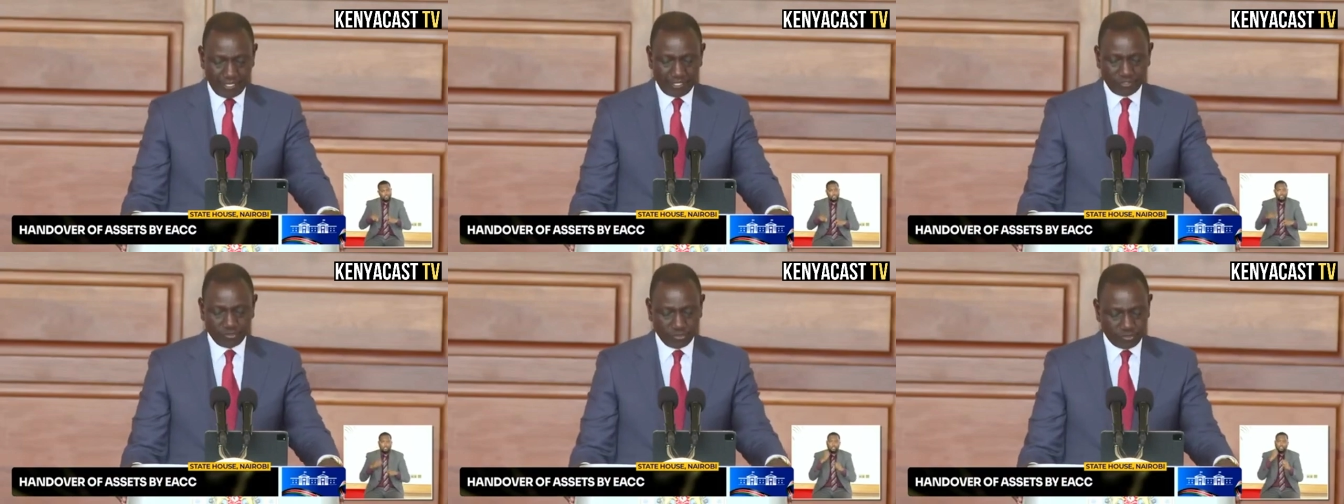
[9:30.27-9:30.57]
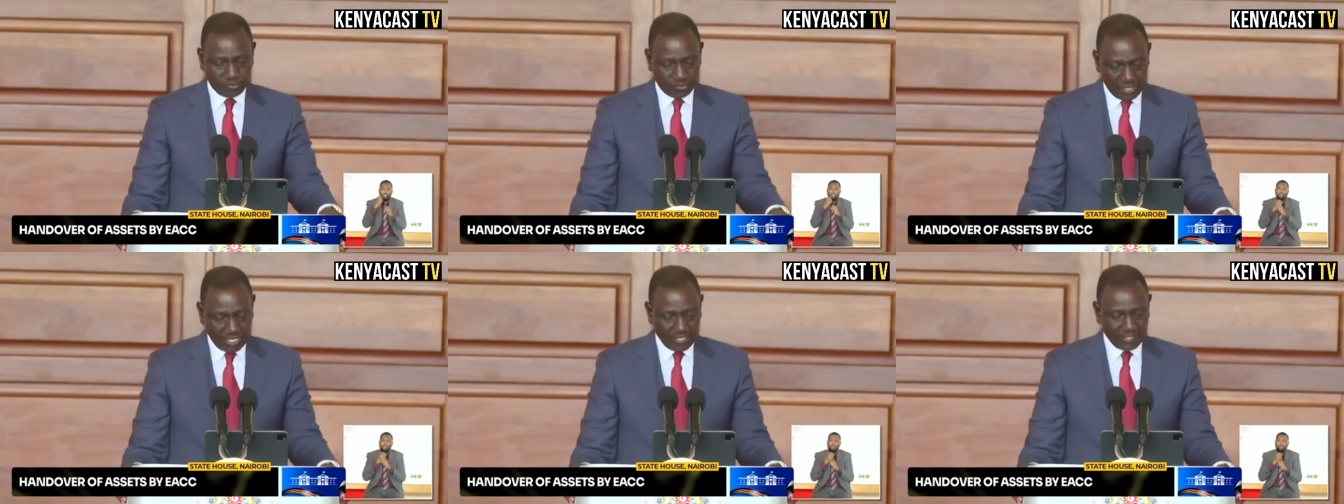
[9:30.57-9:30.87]
to
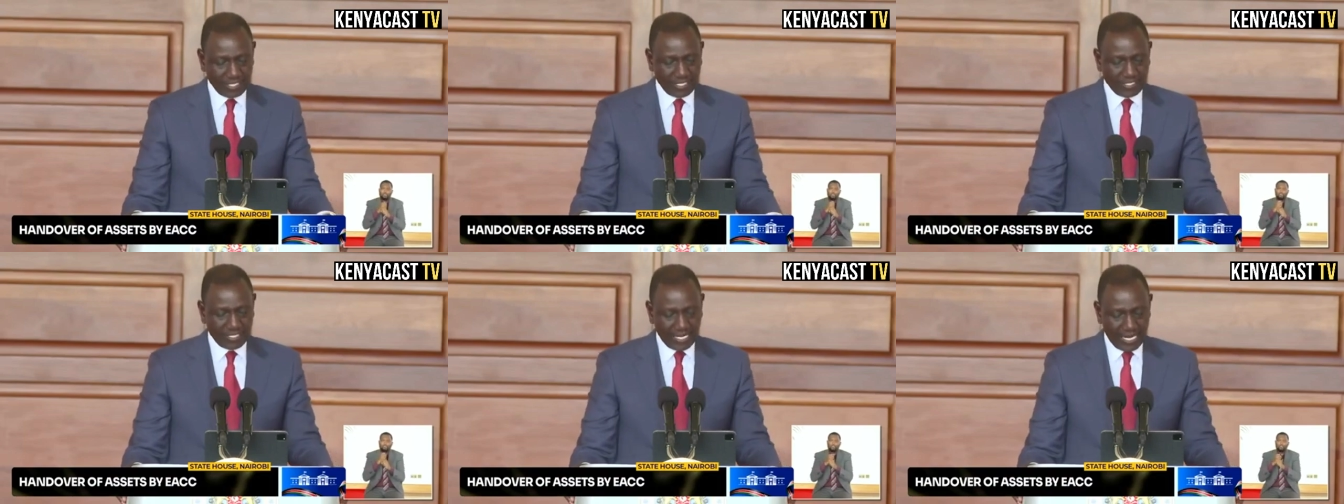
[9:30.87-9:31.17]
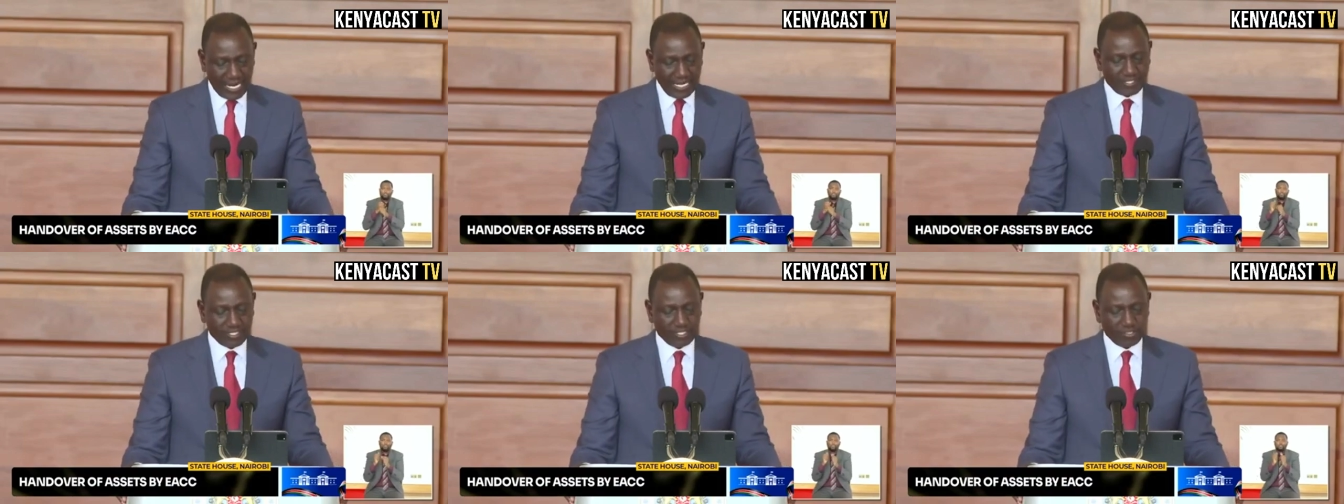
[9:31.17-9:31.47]
strengthen
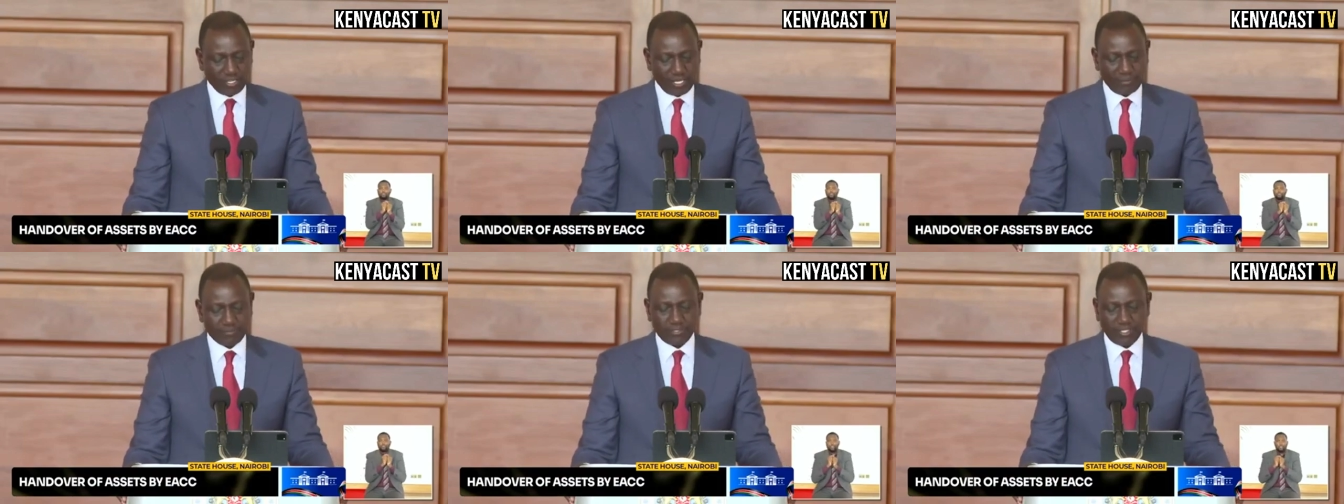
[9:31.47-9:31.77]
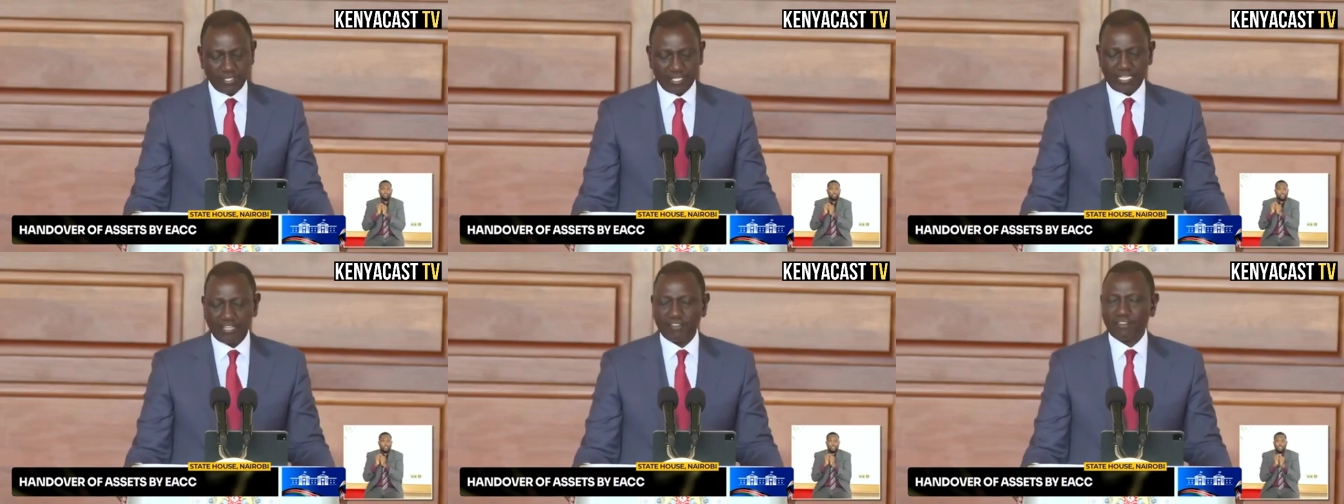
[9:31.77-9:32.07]
the
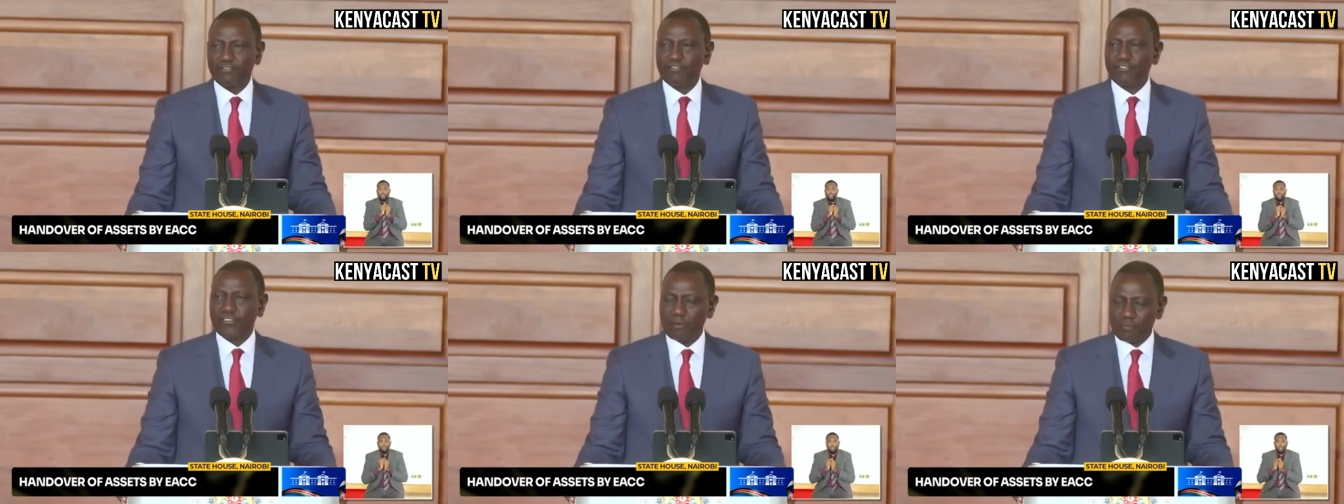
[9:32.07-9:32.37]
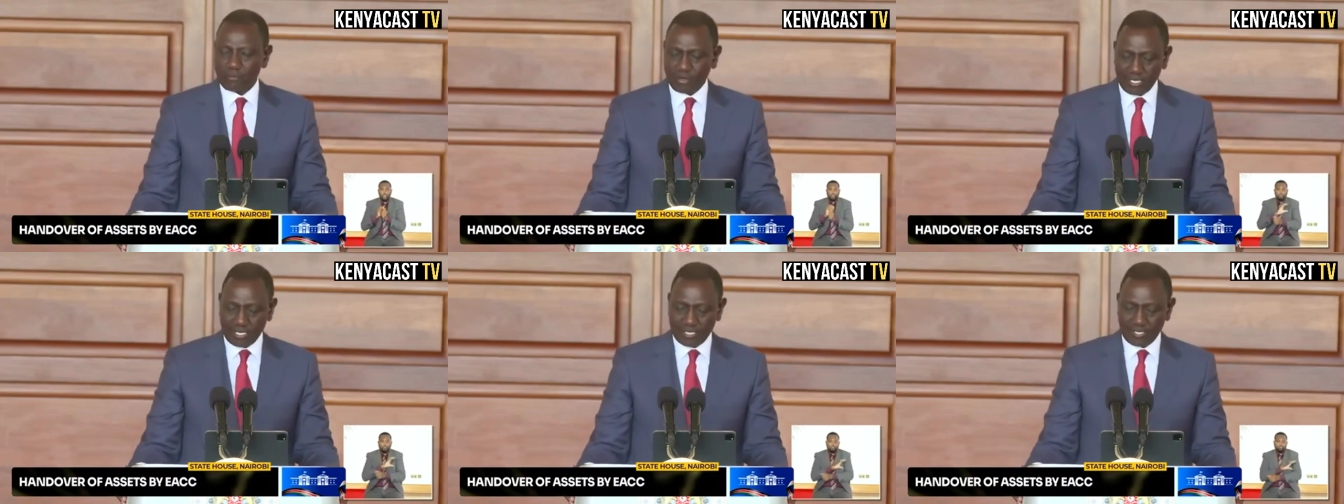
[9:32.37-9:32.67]
anti-corruption legal
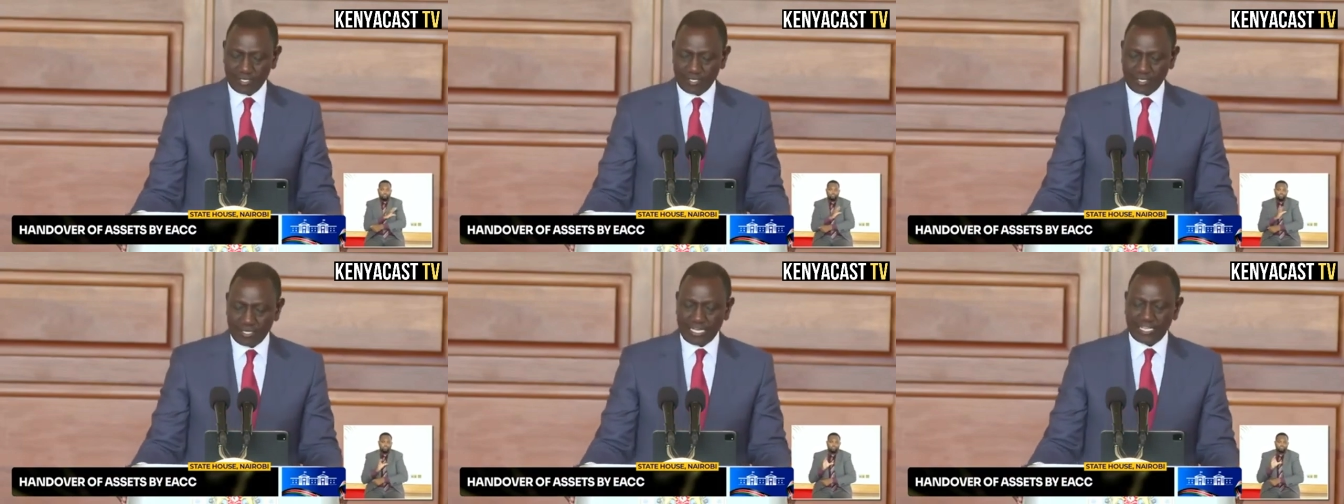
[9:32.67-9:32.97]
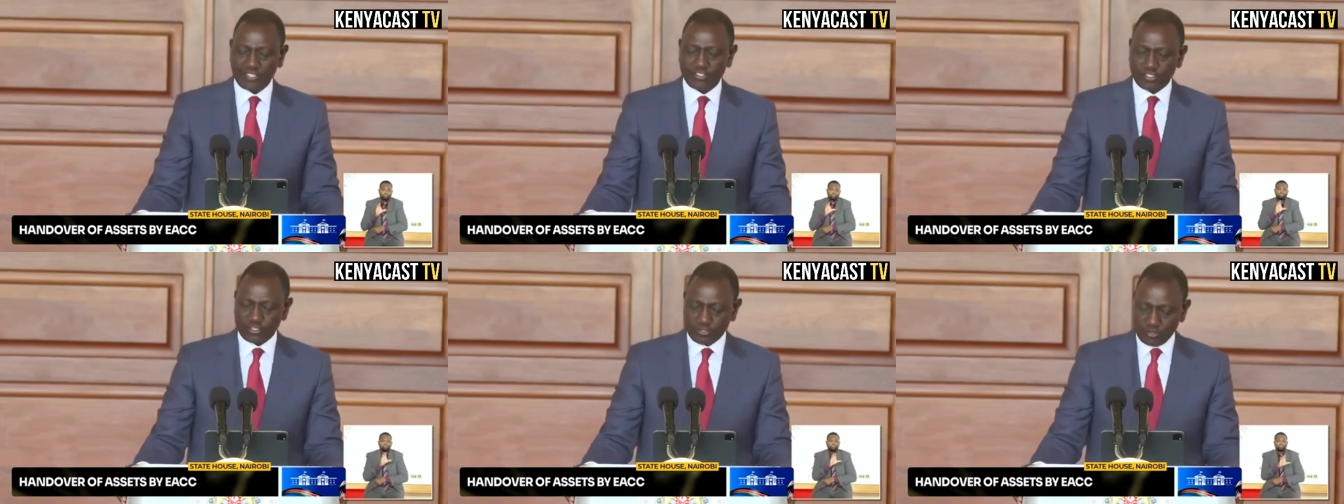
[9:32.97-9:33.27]
framework,
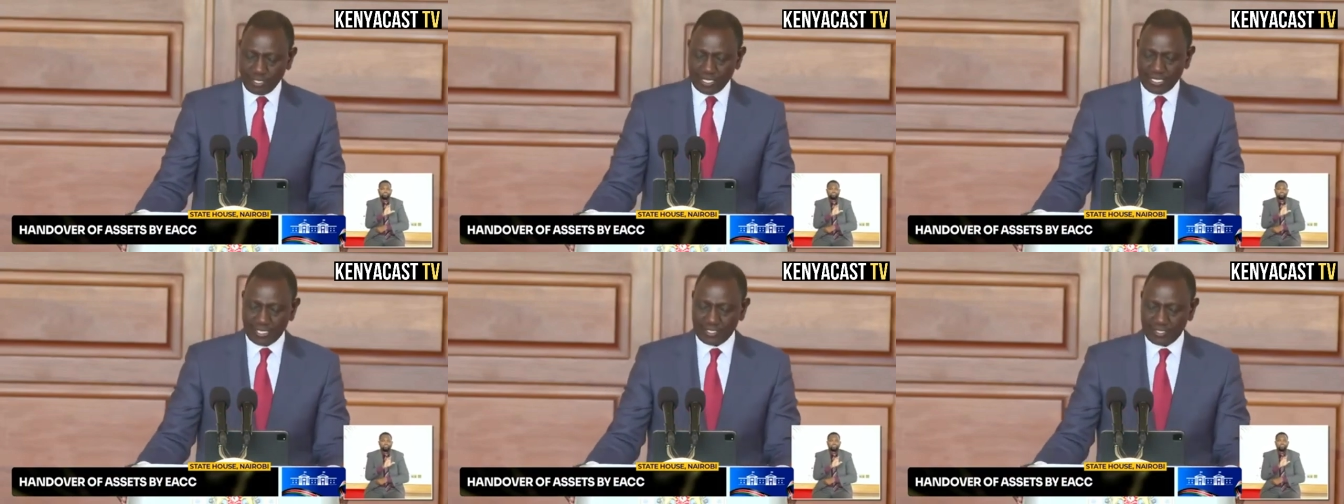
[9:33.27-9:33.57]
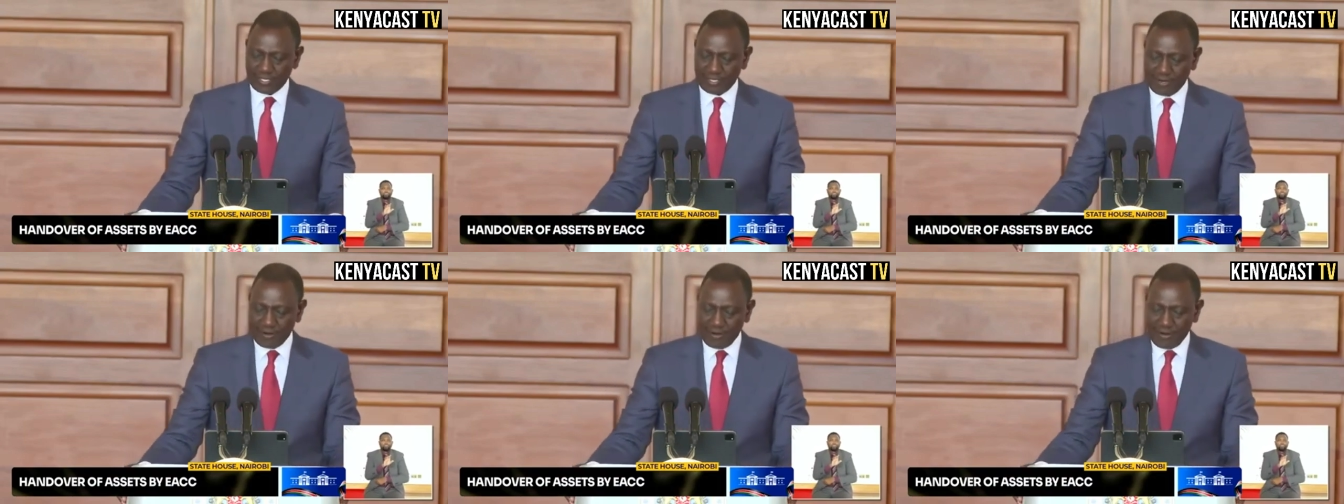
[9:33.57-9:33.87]

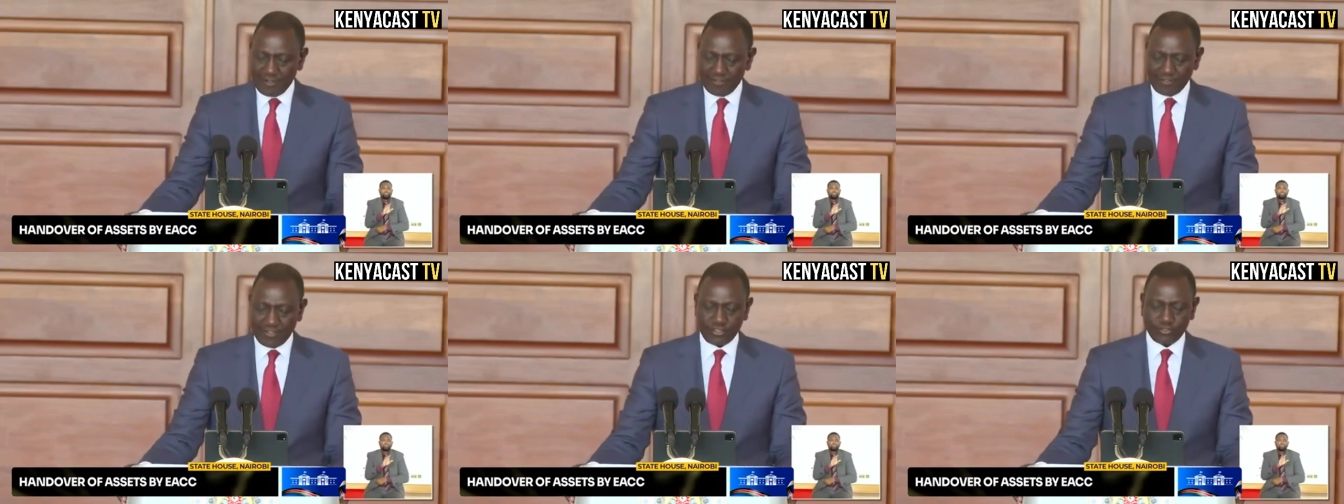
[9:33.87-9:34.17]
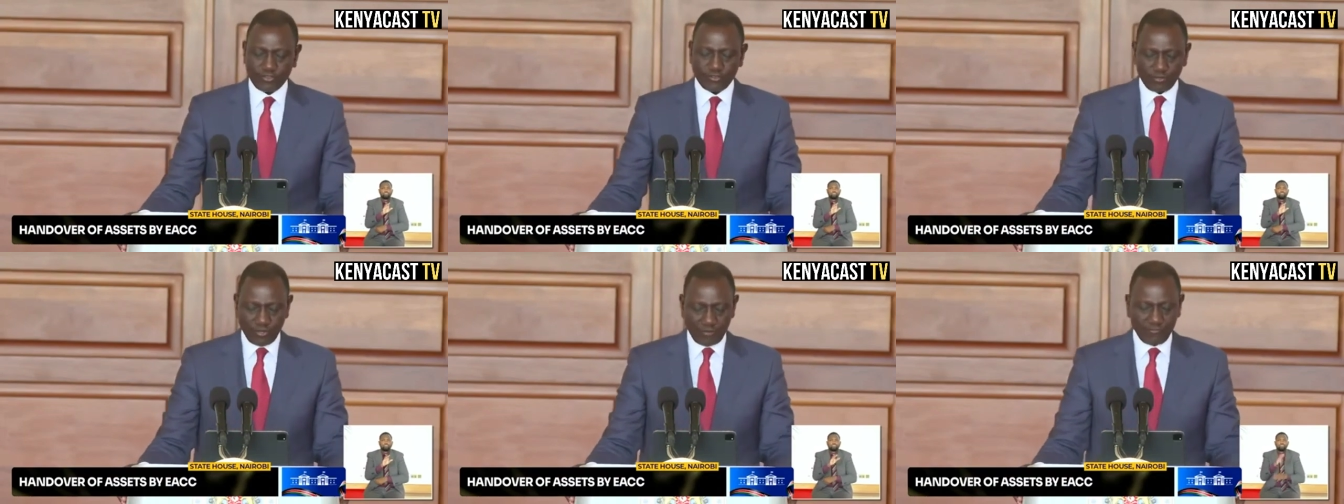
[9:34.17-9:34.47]
ensuring the
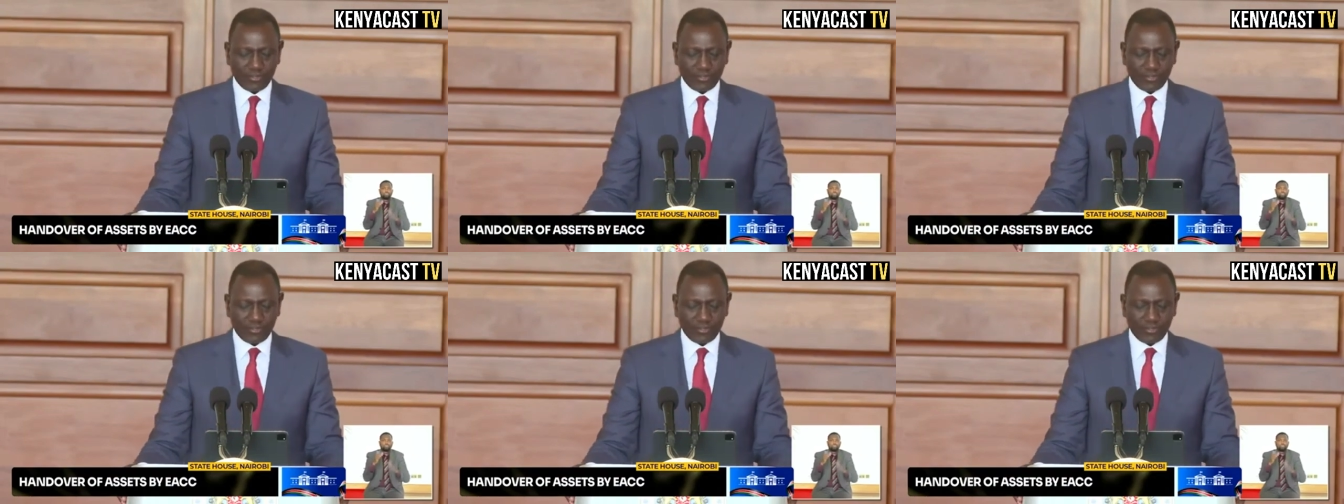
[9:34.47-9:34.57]
swift